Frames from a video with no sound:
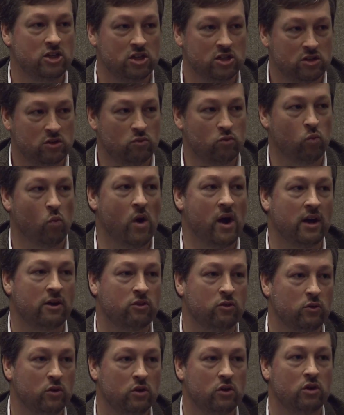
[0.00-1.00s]
just walk
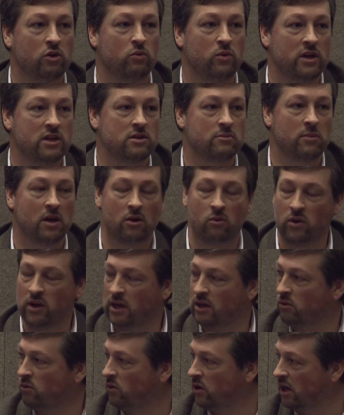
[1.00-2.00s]
through your resume. We
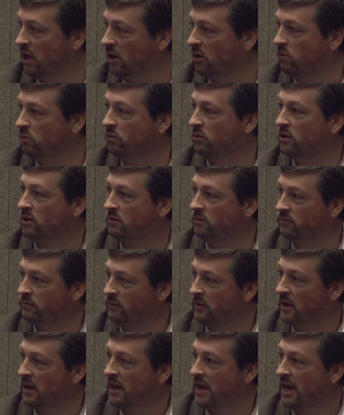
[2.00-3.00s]
can read, we're
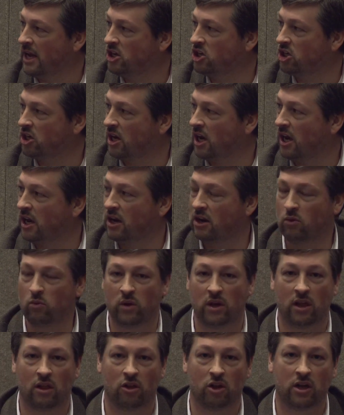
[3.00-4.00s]
educated, we
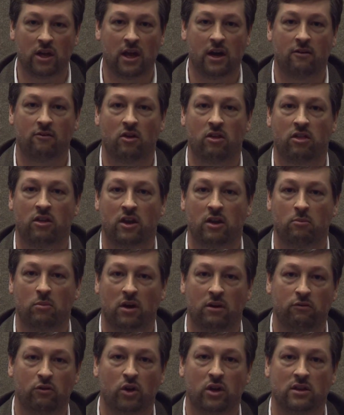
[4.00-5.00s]
can look at everything, but
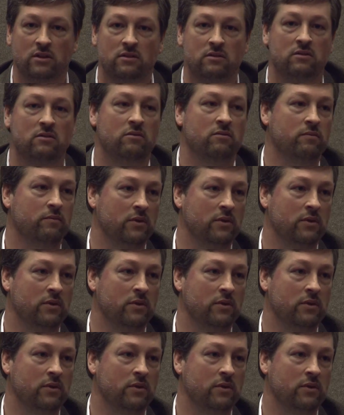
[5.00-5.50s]
if you can,